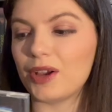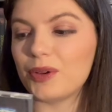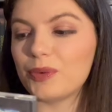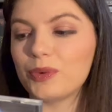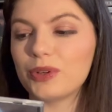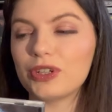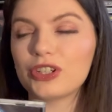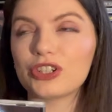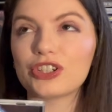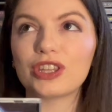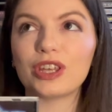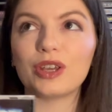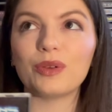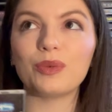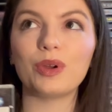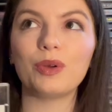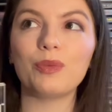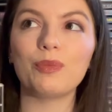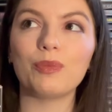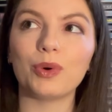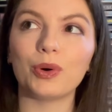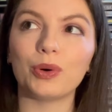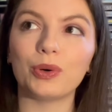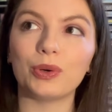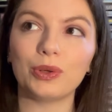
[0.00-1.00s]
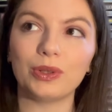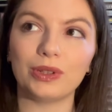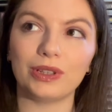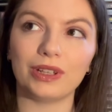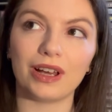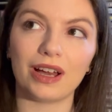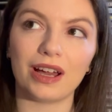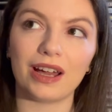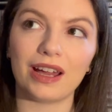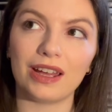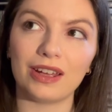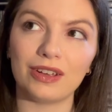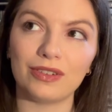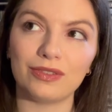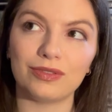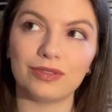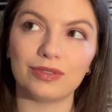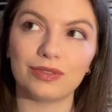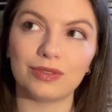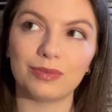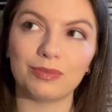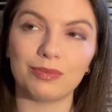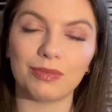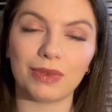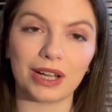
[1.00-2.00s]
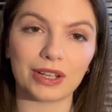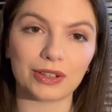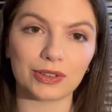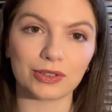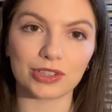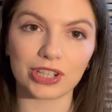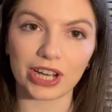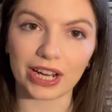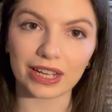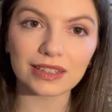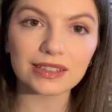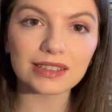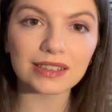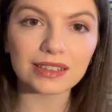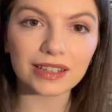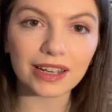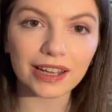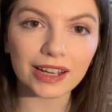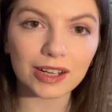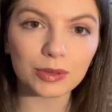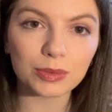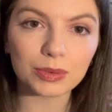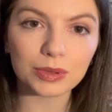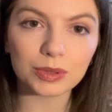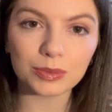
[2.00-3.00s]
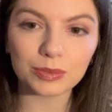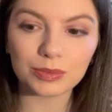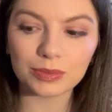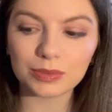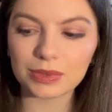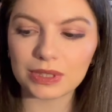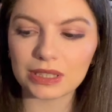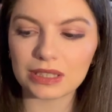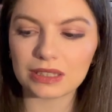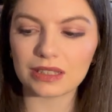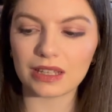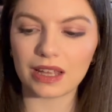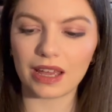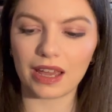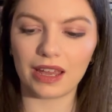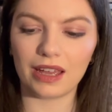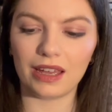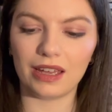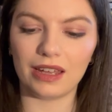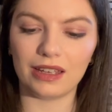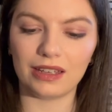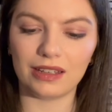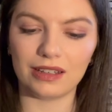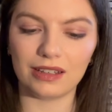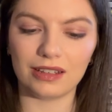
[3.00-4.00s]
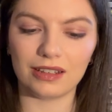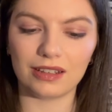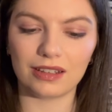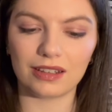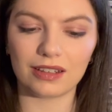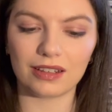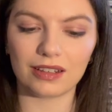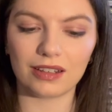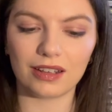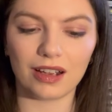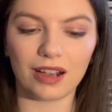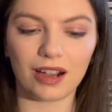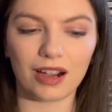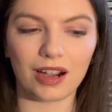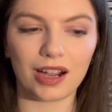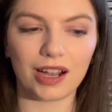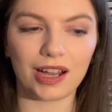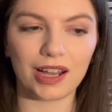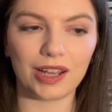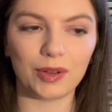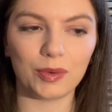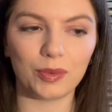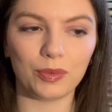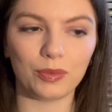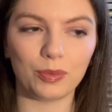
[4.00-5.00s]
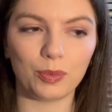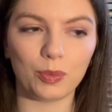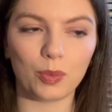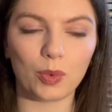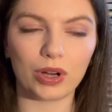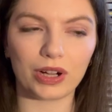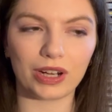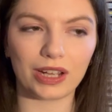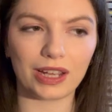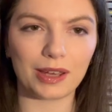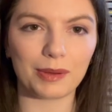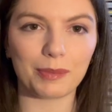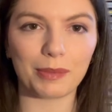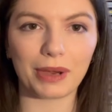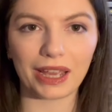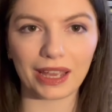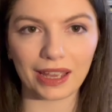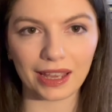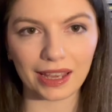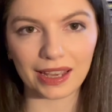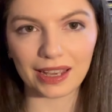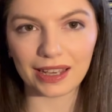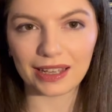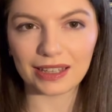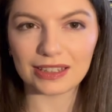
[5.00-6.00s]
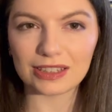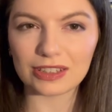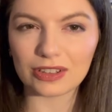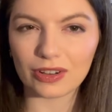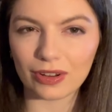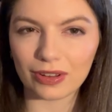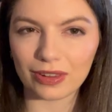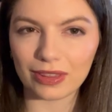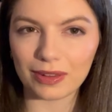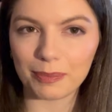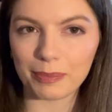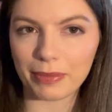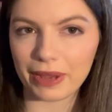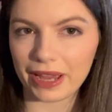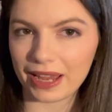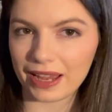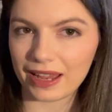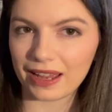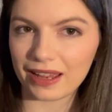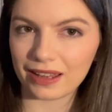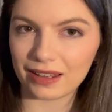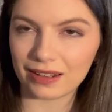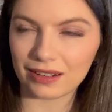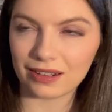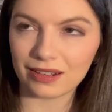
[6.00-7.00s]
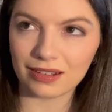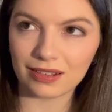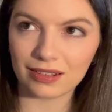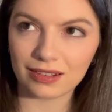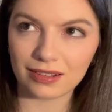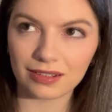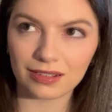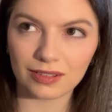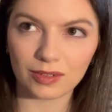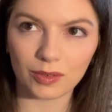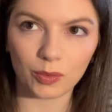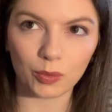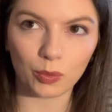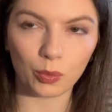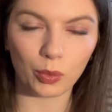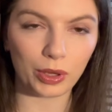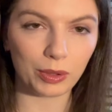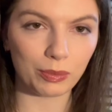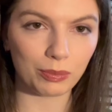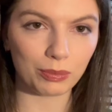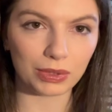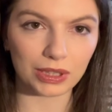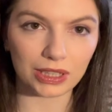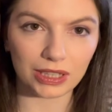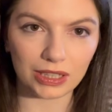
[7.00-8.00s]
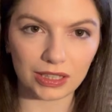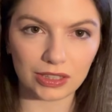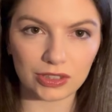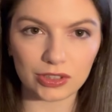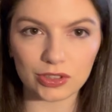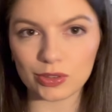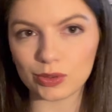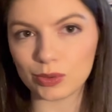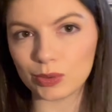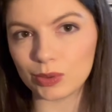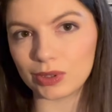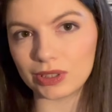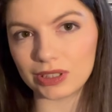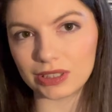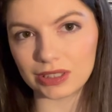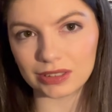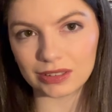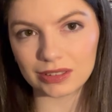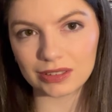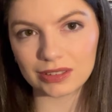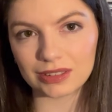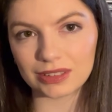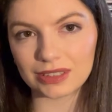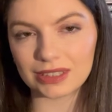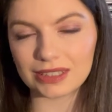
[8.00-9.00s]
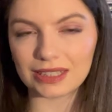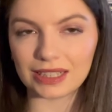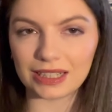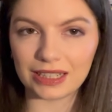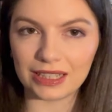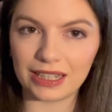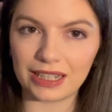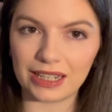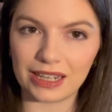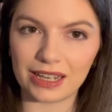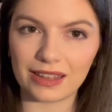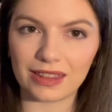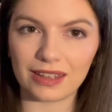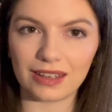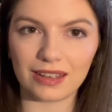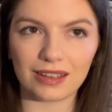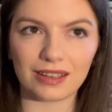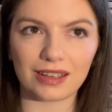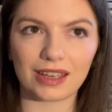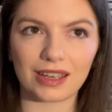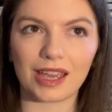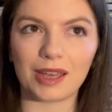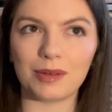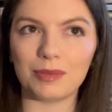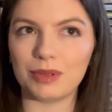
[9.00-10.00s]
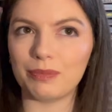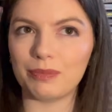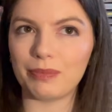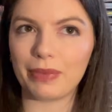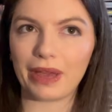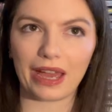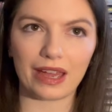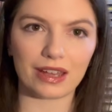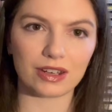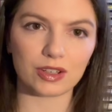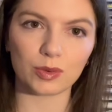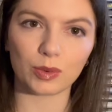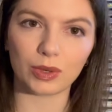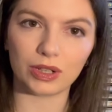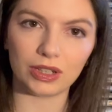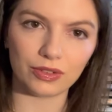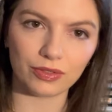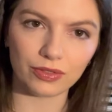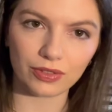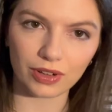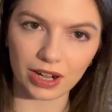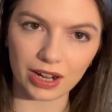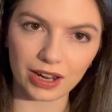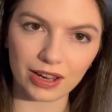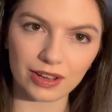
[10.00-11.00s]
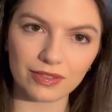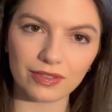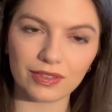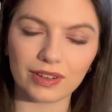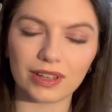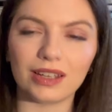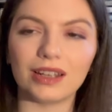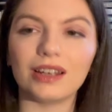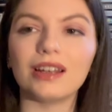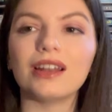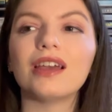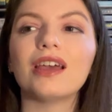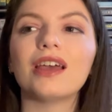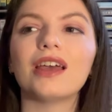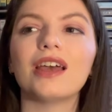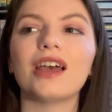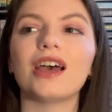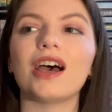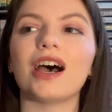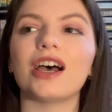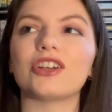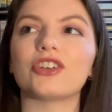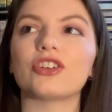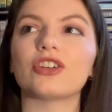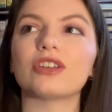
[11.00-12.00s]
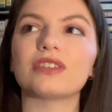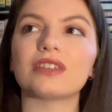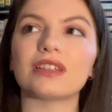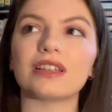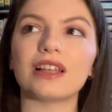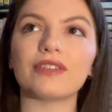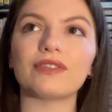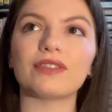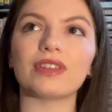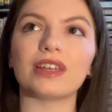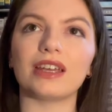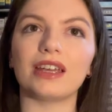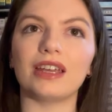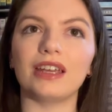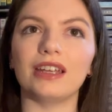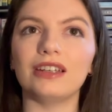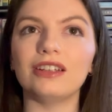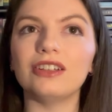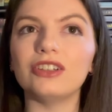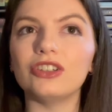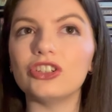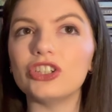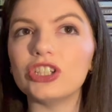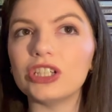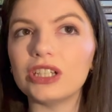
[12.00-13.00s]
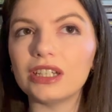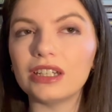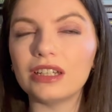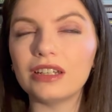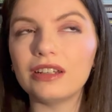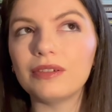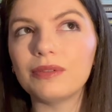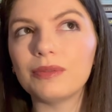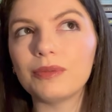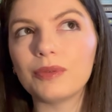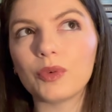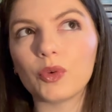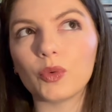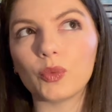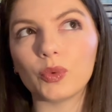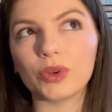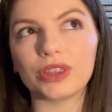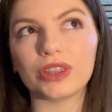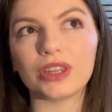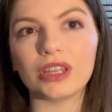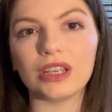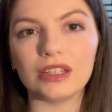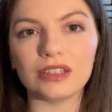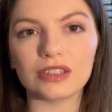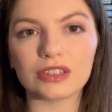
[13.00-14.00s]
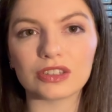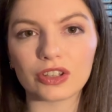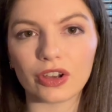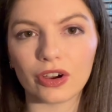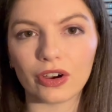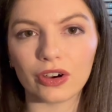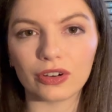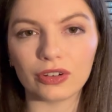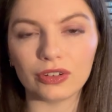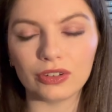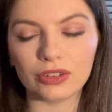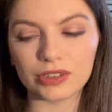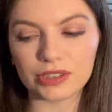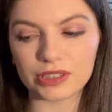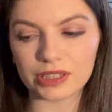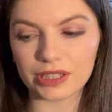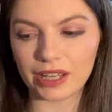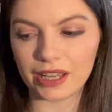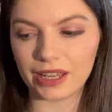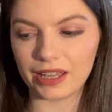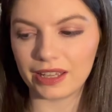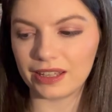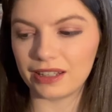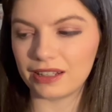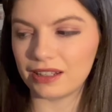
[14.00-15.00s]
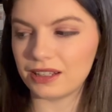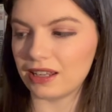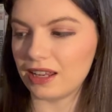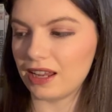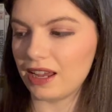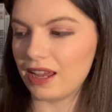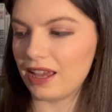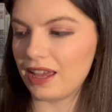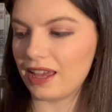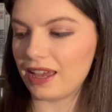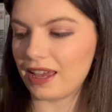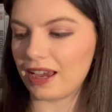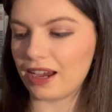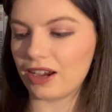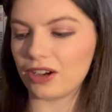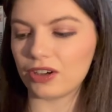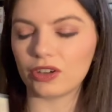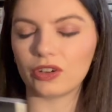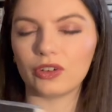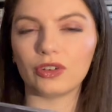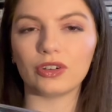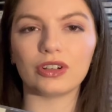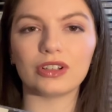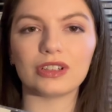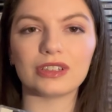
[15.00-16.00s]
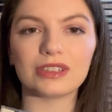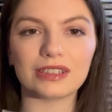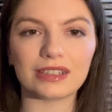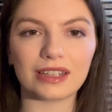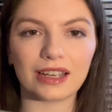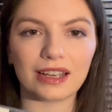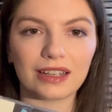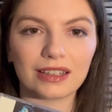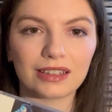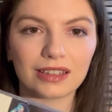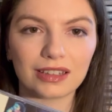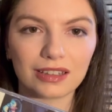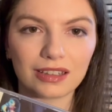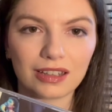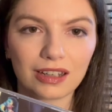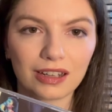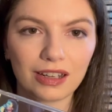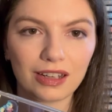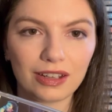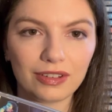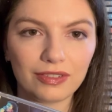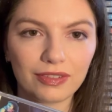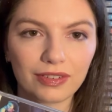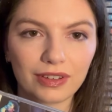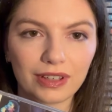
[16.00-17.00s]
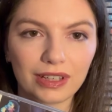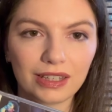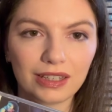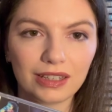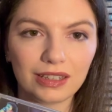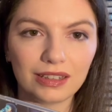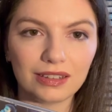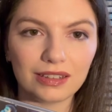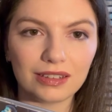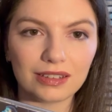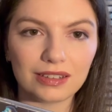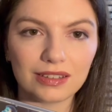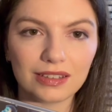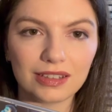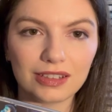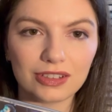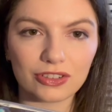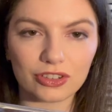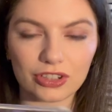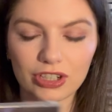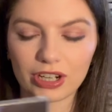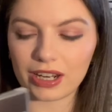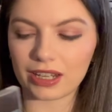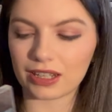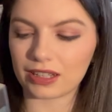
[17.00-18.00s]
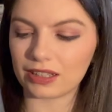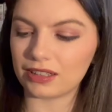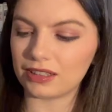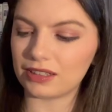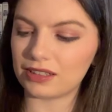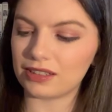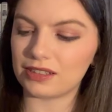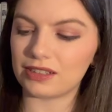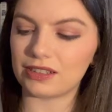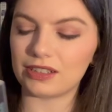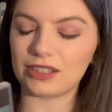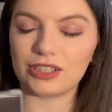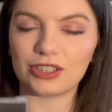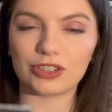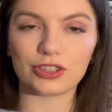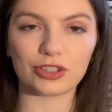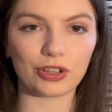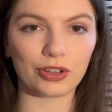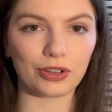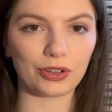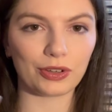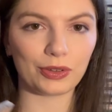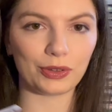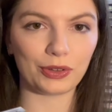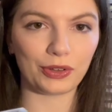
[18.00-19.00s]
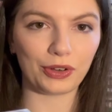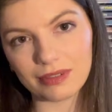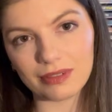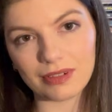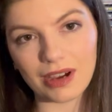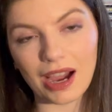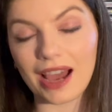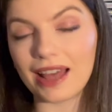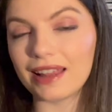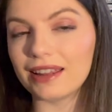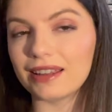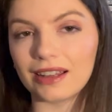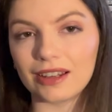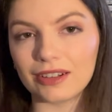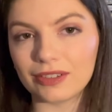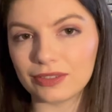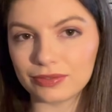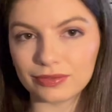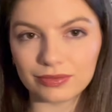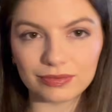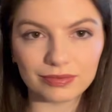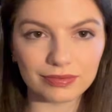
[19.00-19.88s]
wish there were more live Michael Jackson albums, and I want to get my hands on the Bad Wembley tour CD. I think it came in Bad 25, and I just love the energy with these songs and how good it sounds live, and this track list is so good. I love